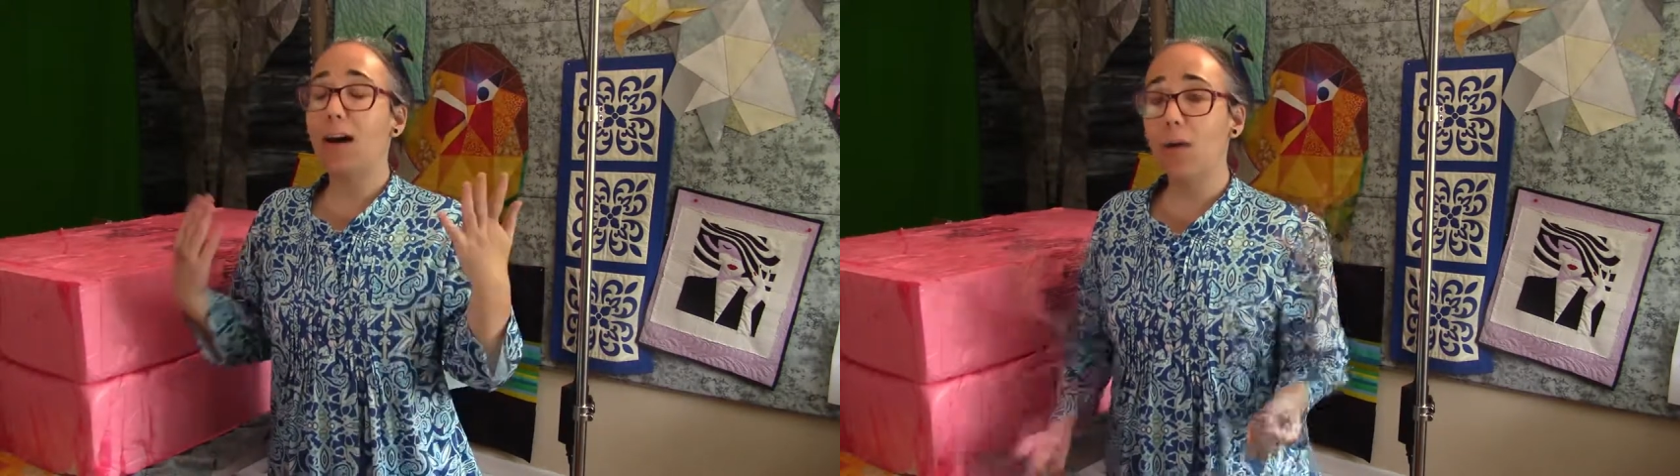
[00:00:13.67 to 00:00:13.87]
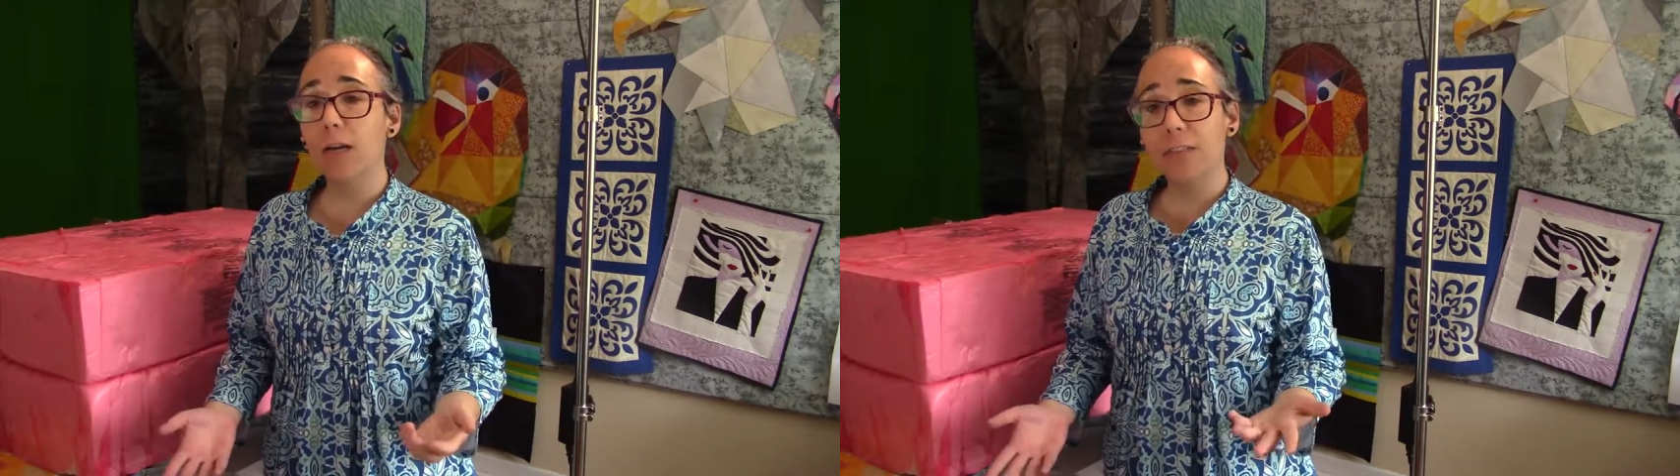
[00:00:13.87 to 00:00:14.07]

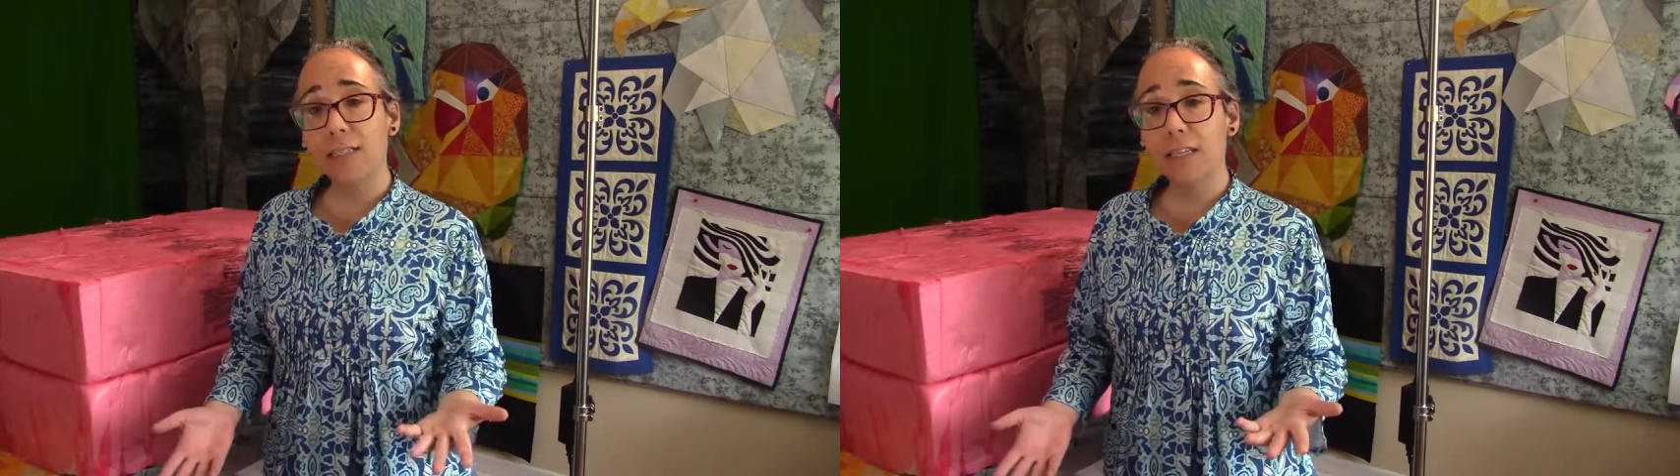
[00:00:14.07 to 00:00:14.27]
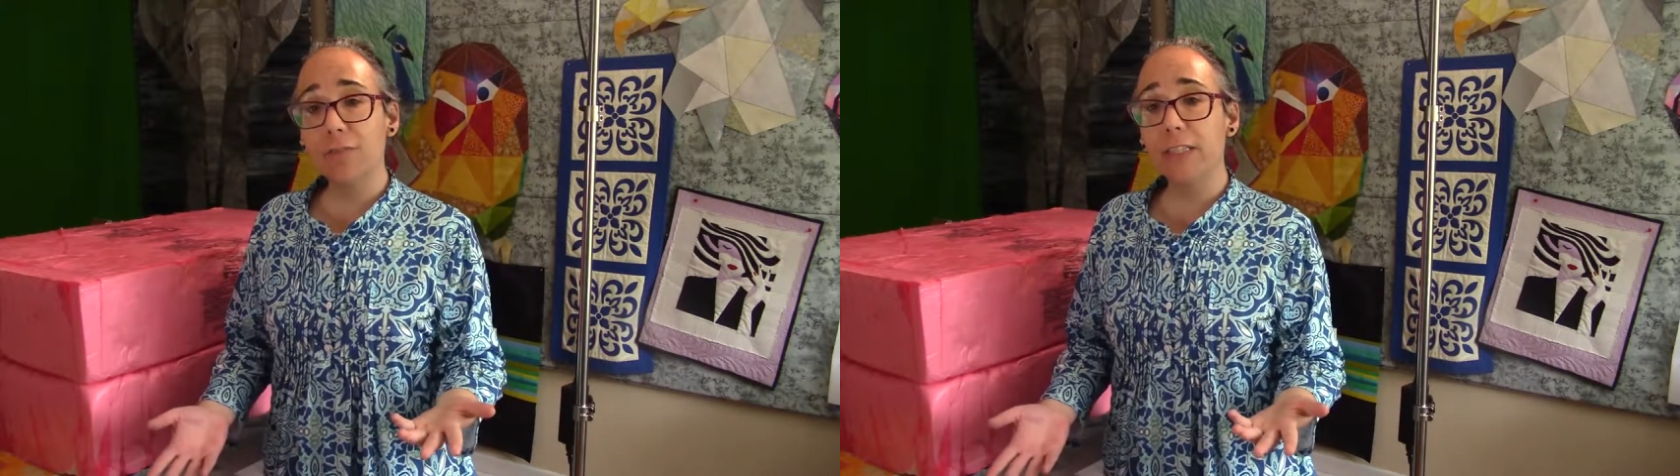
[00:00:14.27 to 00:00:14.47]

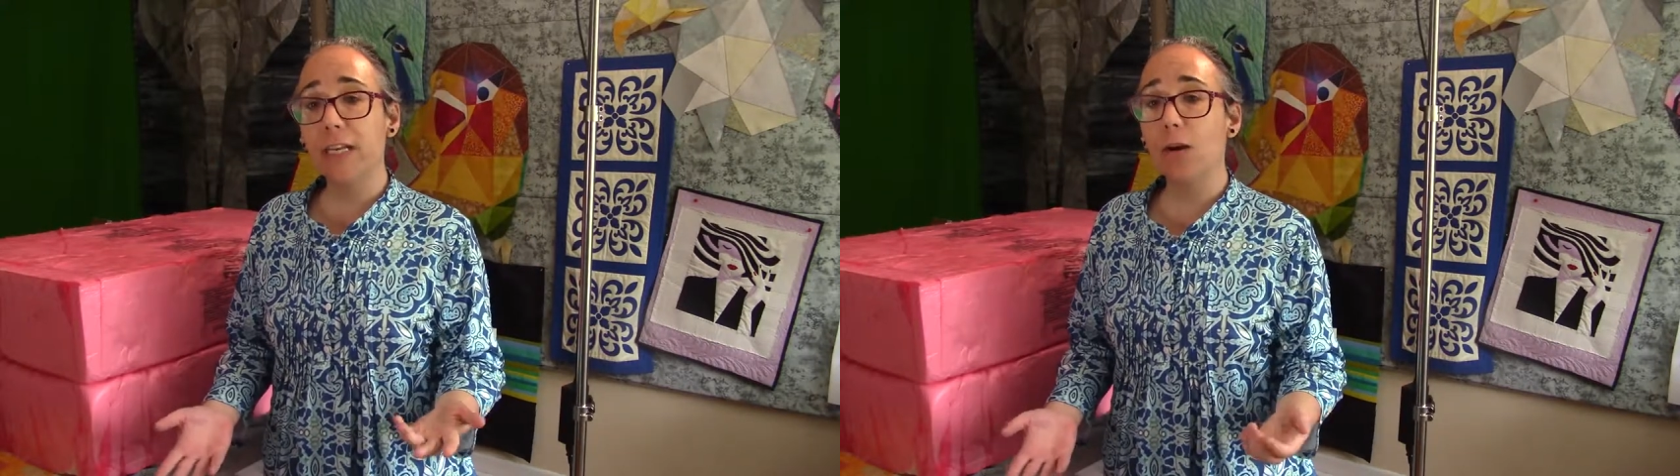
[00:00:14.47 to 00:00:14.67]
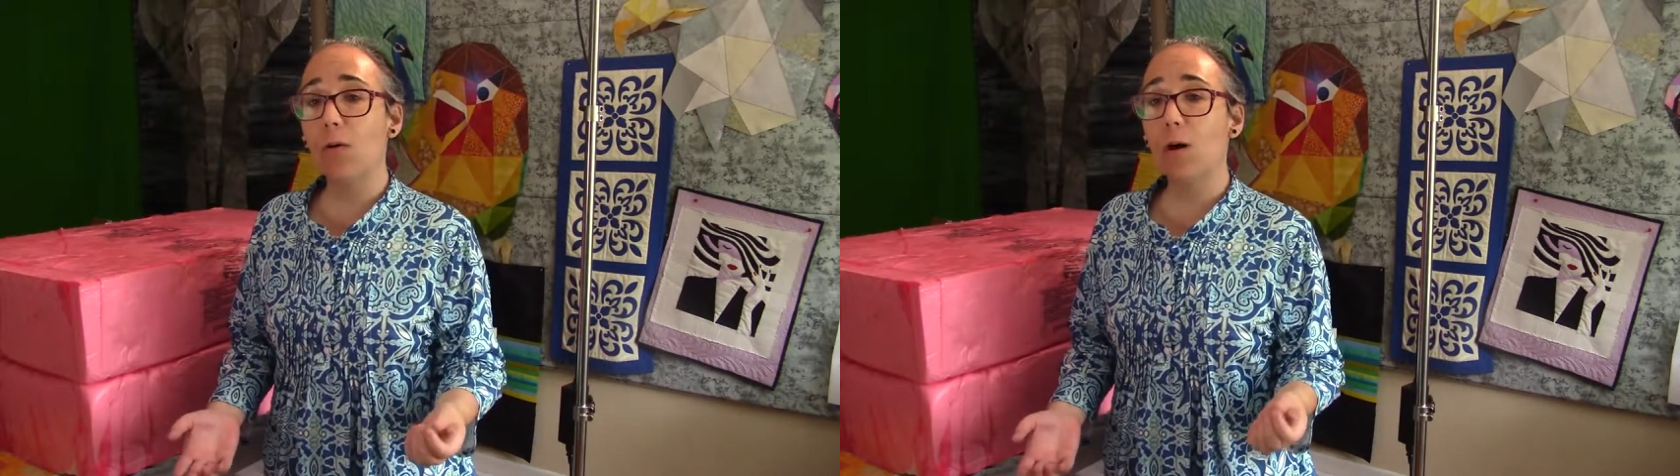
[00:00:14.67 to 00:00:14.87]
unboxing
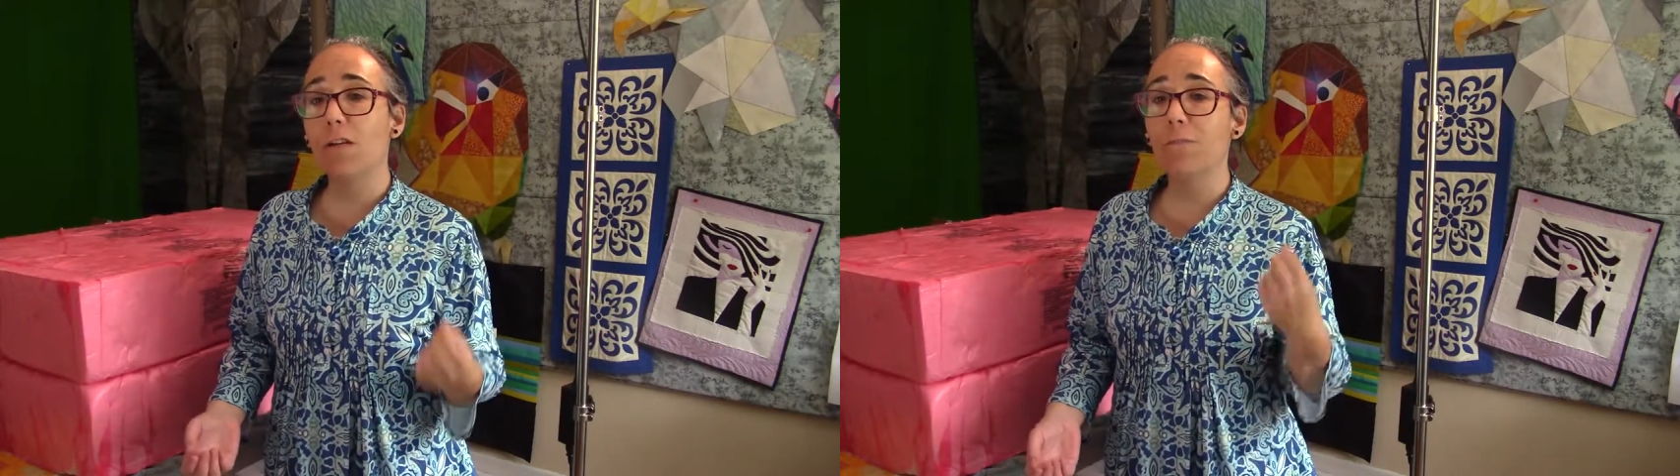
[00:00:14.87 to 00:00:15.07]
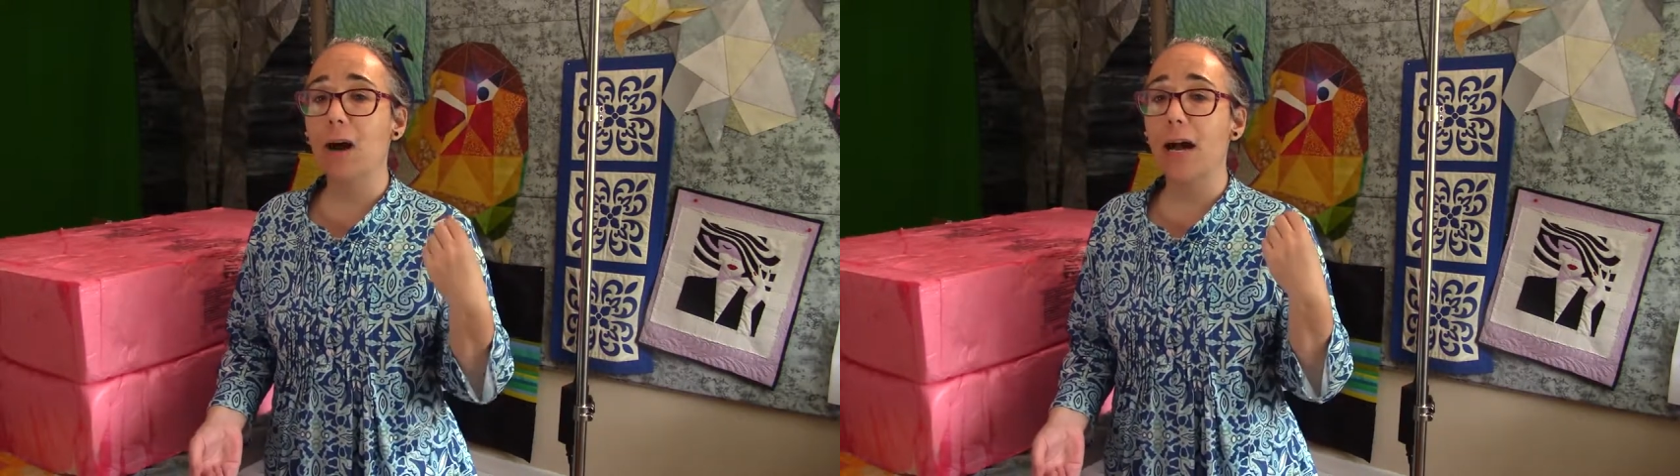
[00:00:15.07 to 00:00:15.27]
video
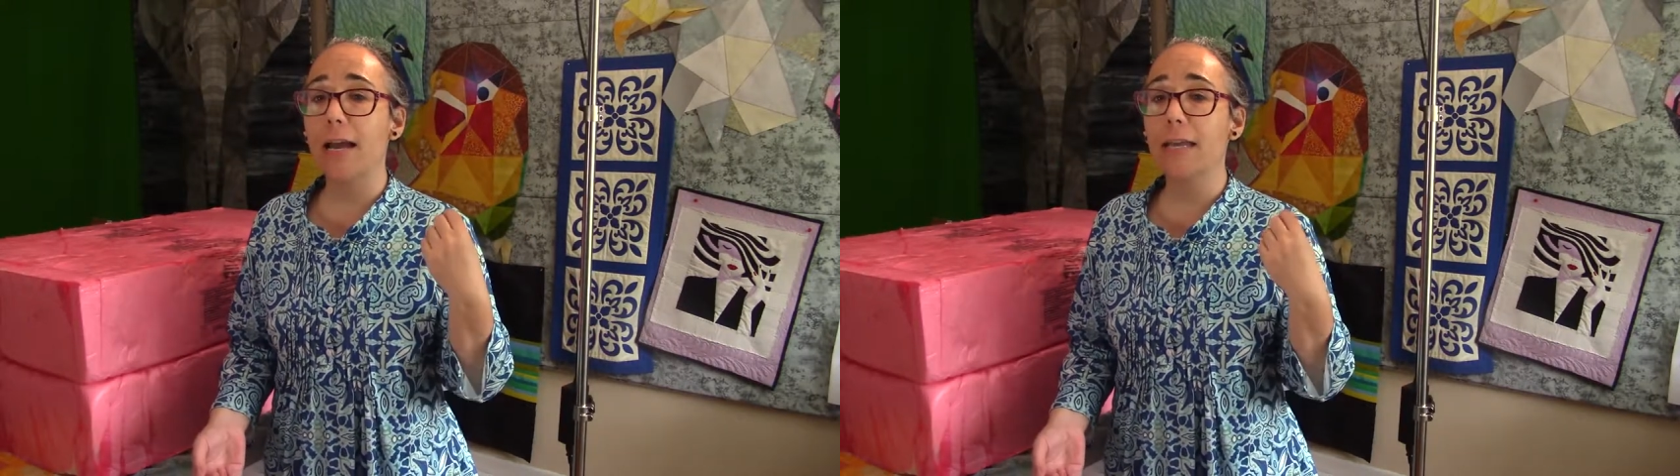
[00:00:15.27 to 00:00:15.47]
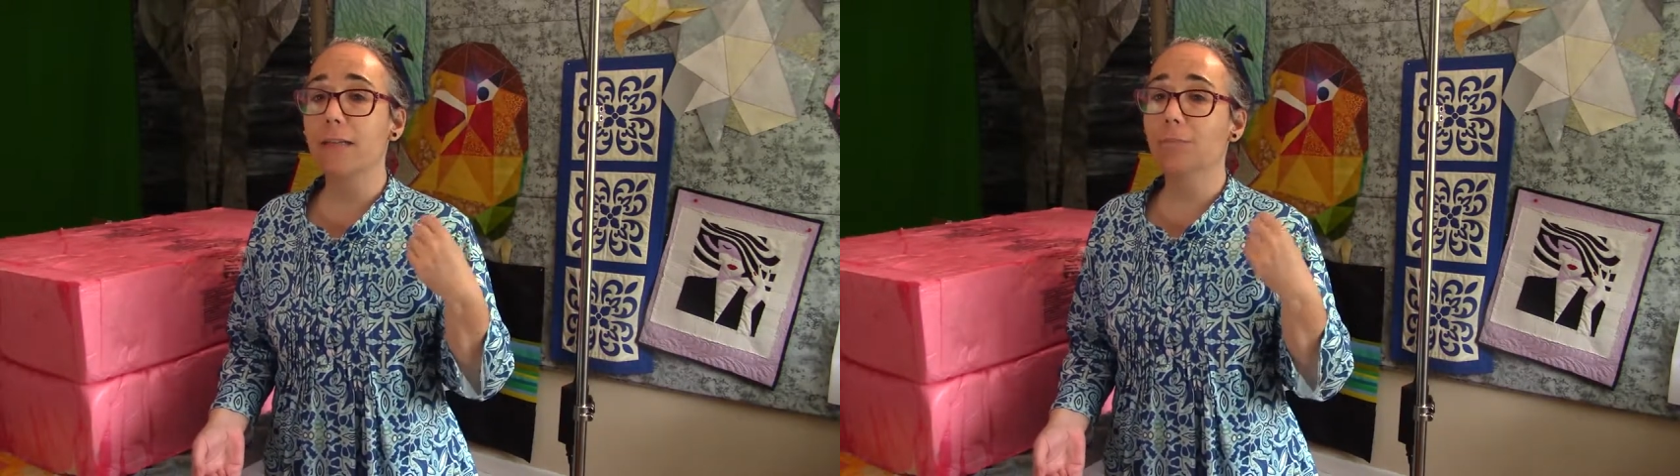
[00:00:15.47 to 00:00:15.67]
of
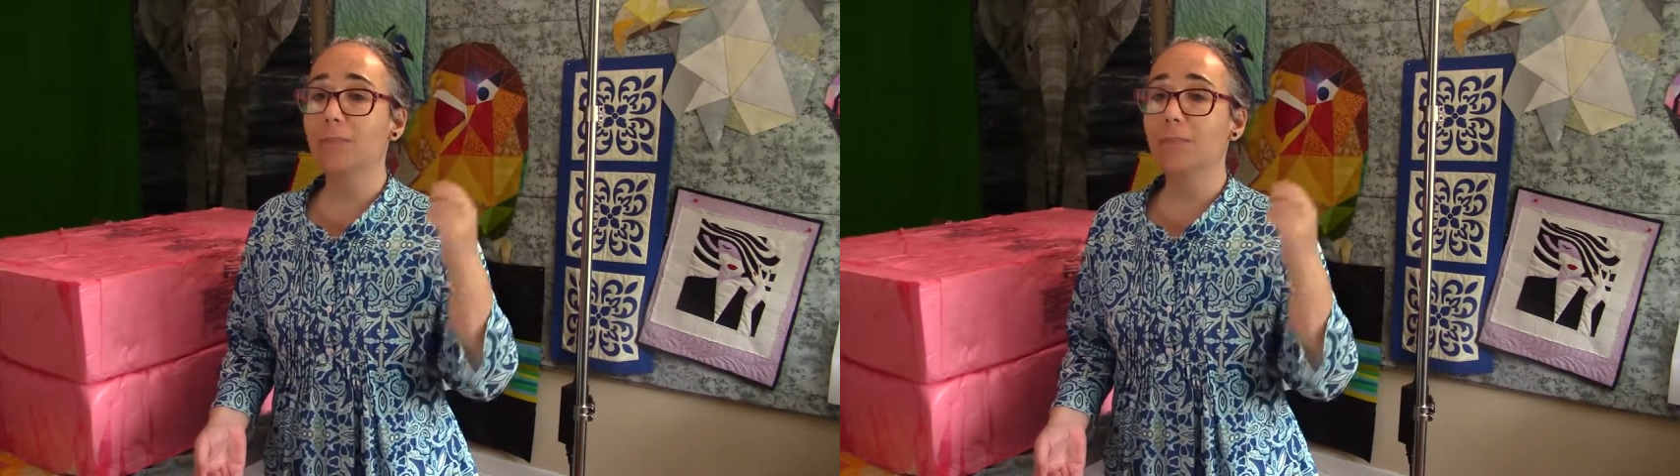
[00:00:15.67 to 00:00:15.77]
my